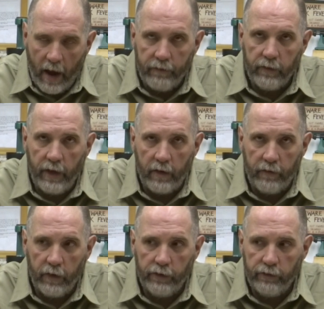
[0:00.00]
after
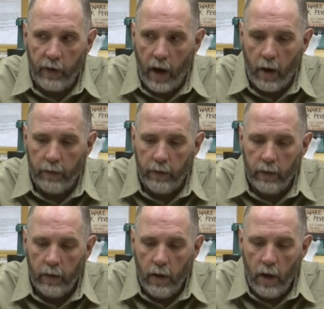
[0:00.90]
that first round,
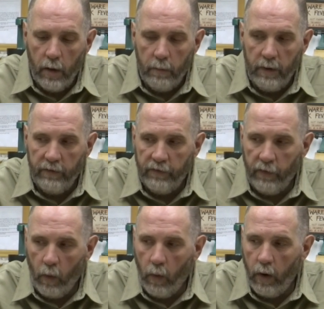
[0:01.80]

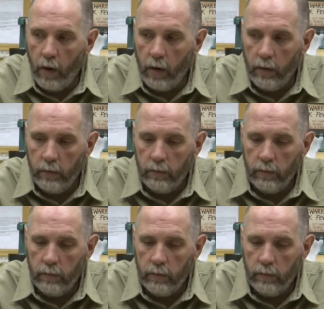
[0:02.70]
before